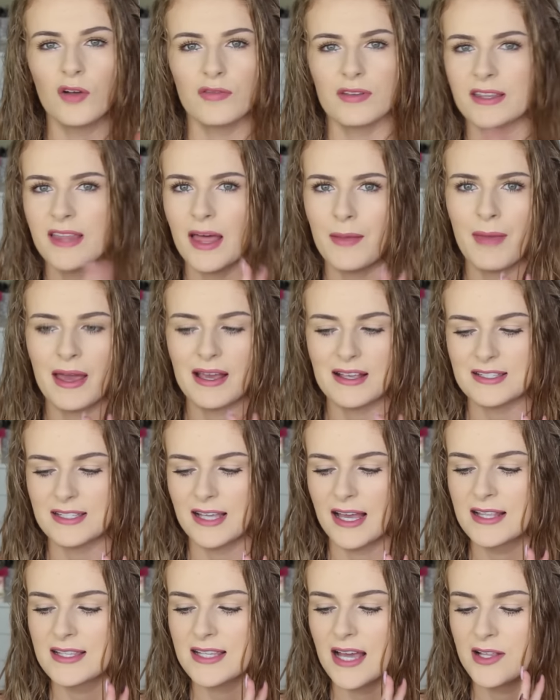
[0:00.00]
Hopefully that makes
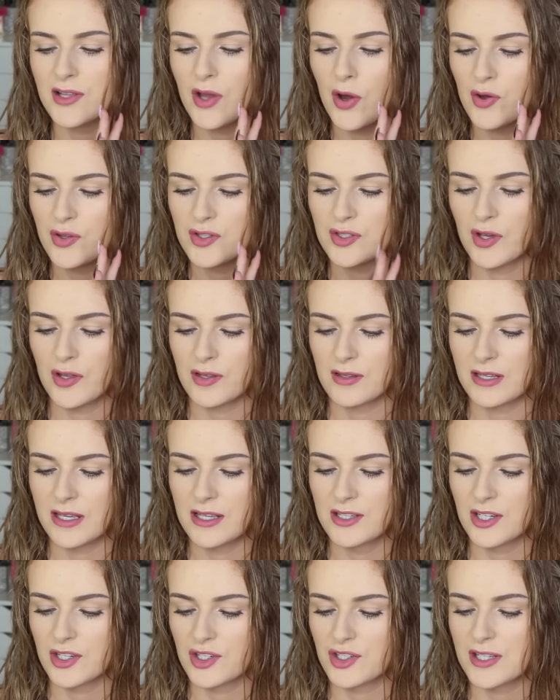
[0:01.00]
sense. I know certain
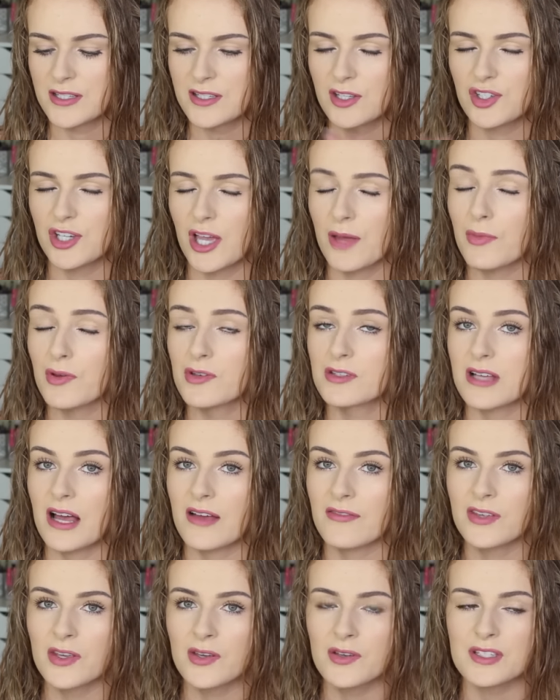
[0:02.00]
conditioners and shampoos
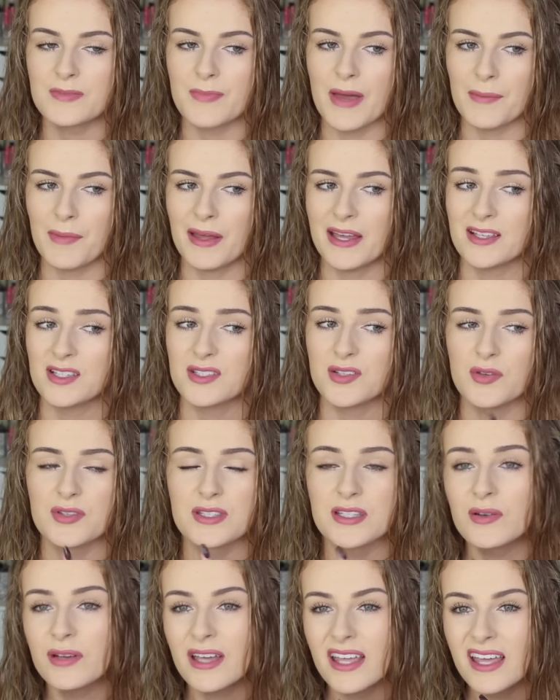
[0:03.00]
I've used make my hair so
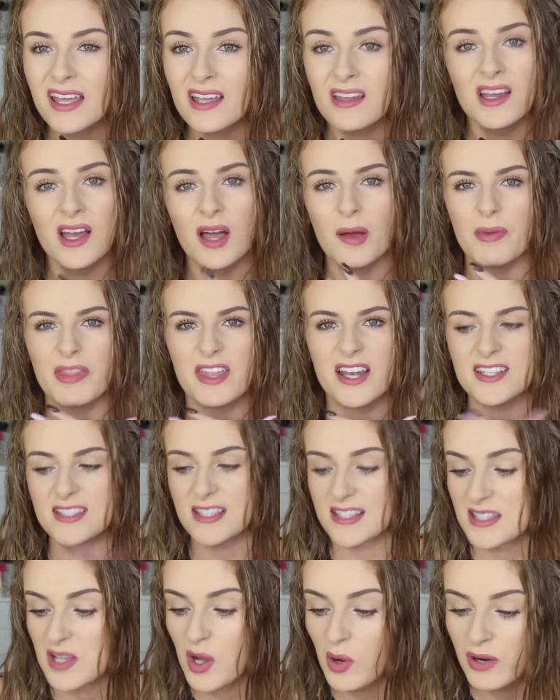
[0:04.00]
silky, but then it
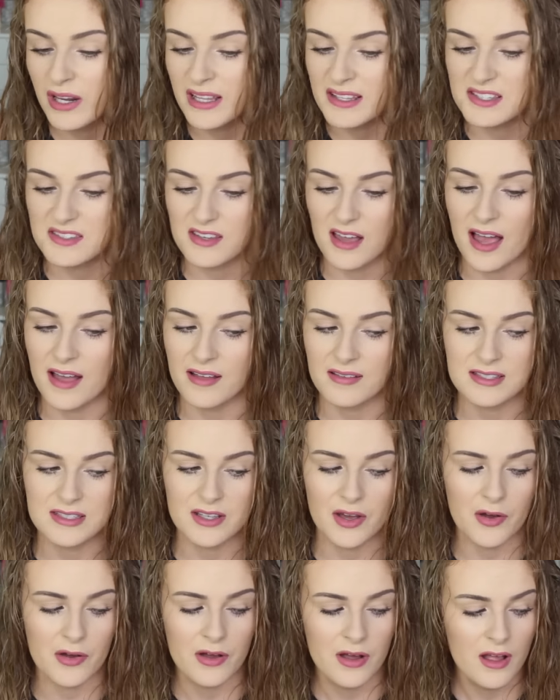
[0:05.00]
doesn't hold any style.
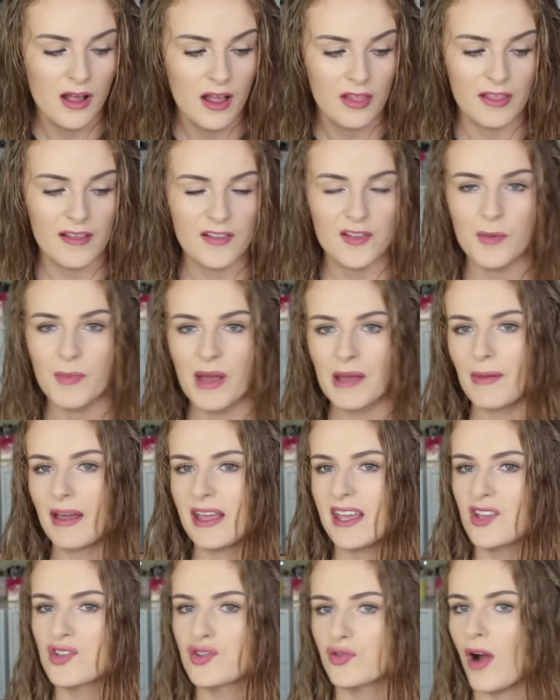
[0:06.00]
So these don't make my
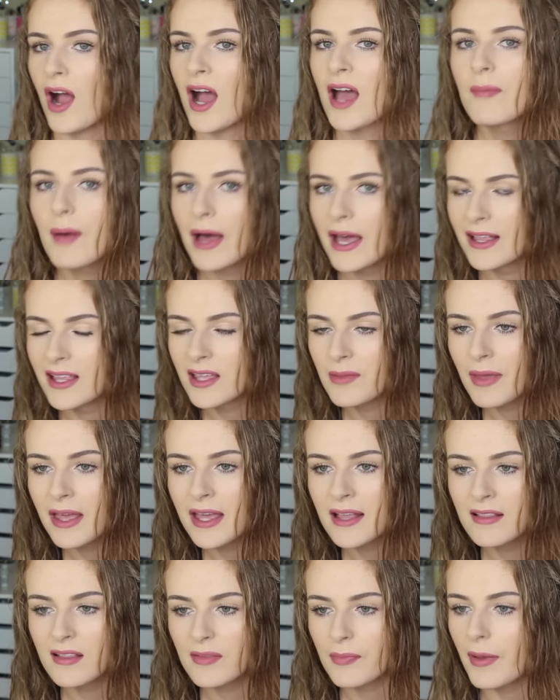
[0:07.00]
hair dry by any
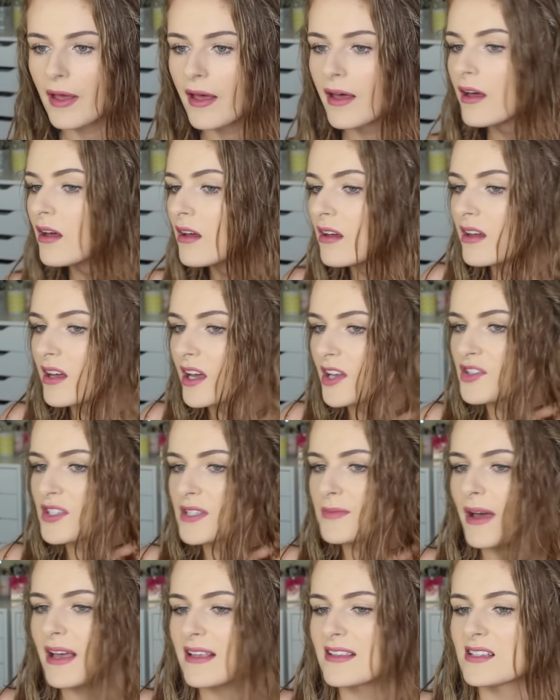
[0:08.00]
means, but it
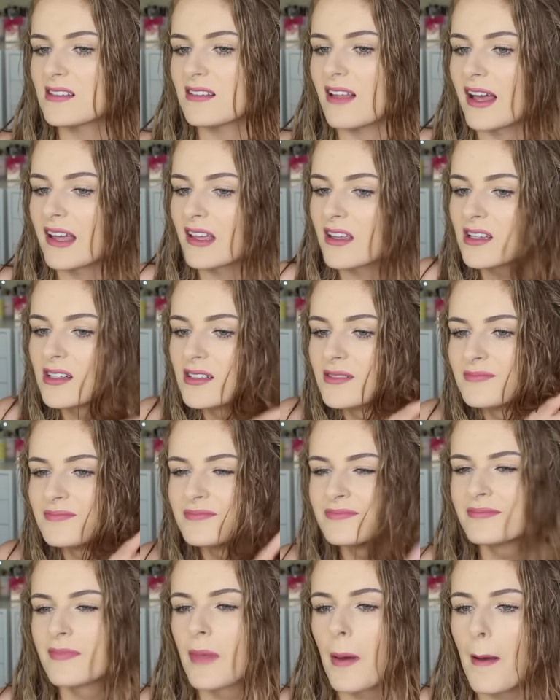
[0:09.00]
just makes it like
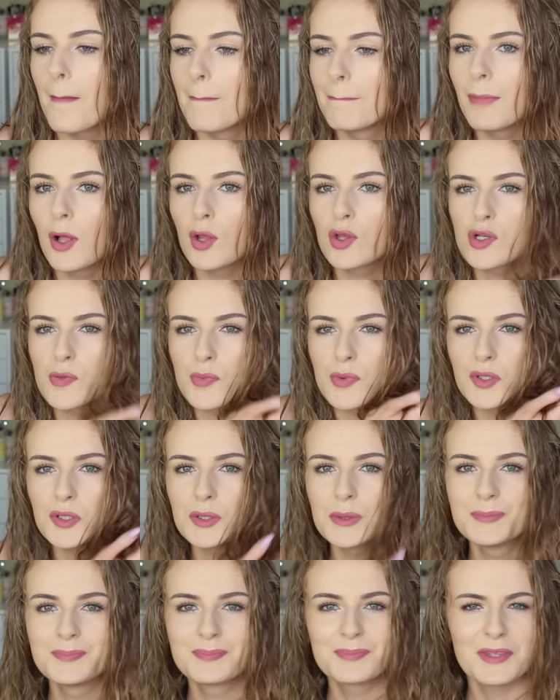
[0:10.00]

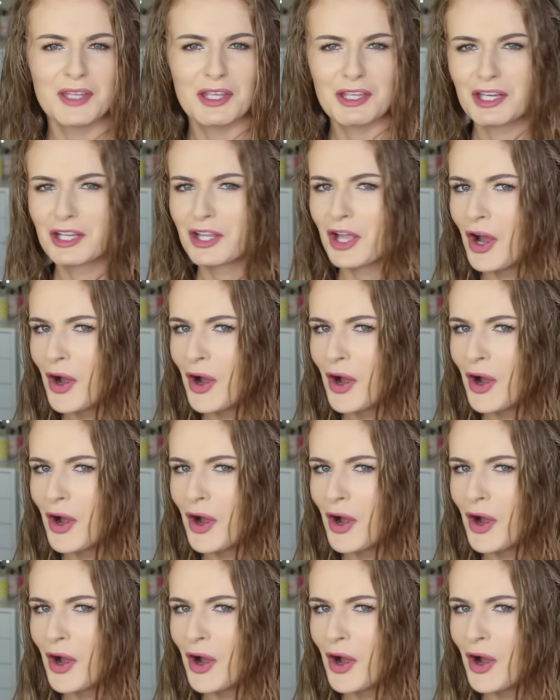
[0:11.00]
moldable, you